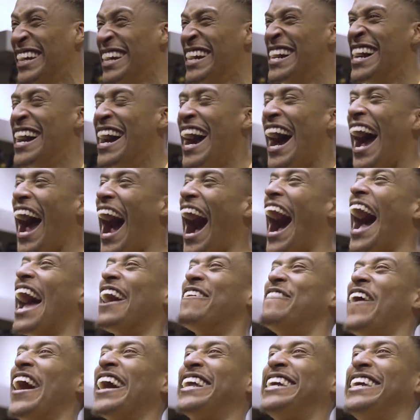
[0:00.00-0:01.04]
hey,
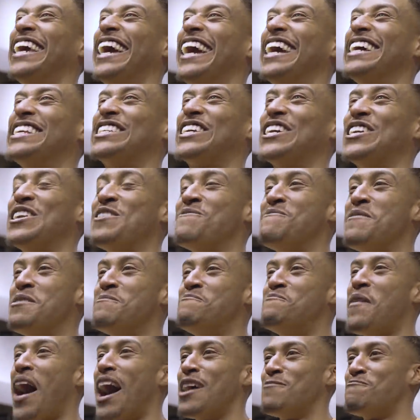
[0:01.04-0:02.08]
my kit is gonna be
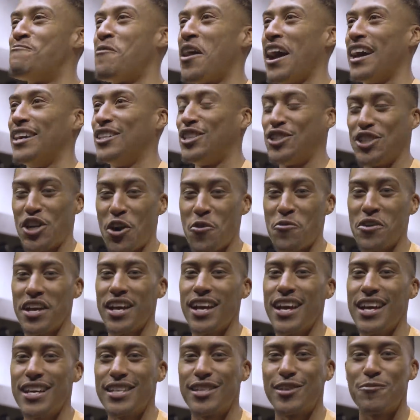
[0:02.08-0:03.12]
bad where Do you know what
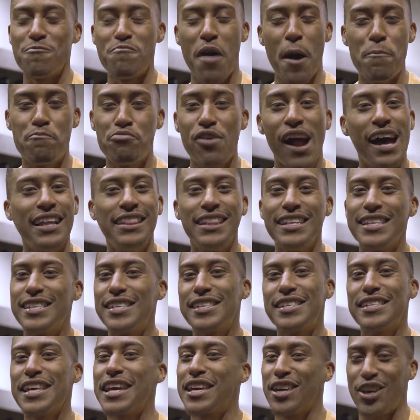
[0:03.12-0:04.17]
it is? My brand is
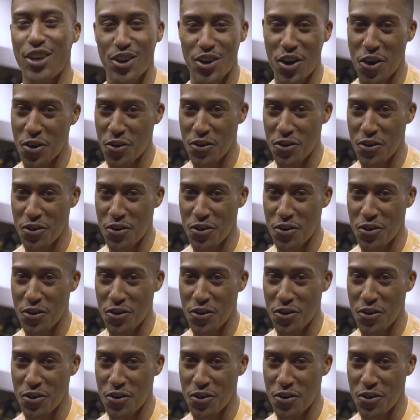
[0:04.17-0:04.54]
sick, you